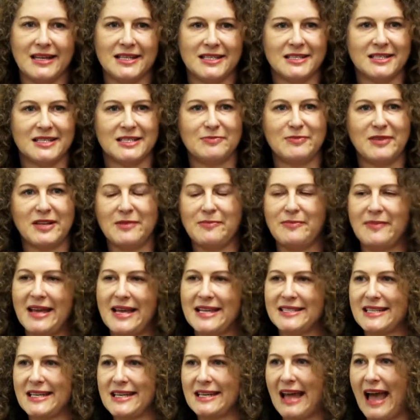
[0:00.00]
it's just been
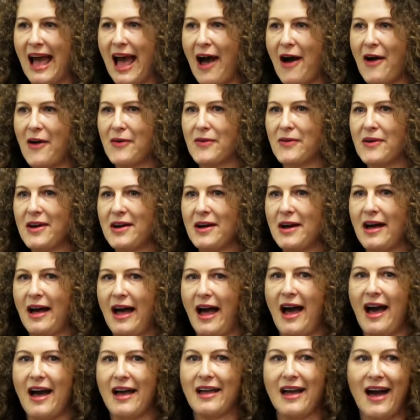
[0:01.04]
amazing how
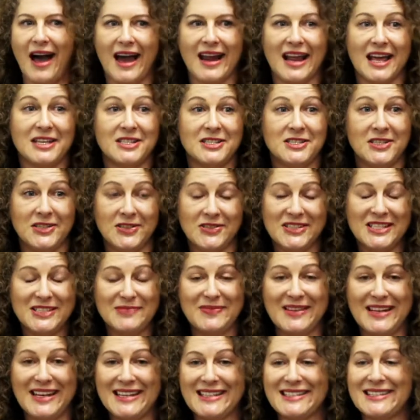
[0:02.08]
God has
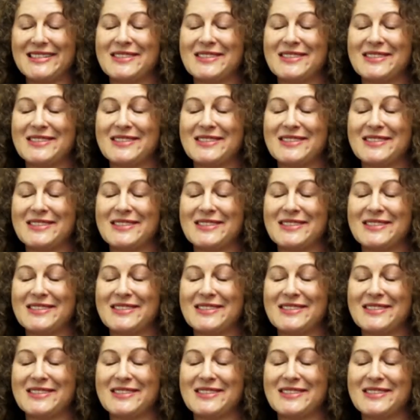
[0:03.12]
used me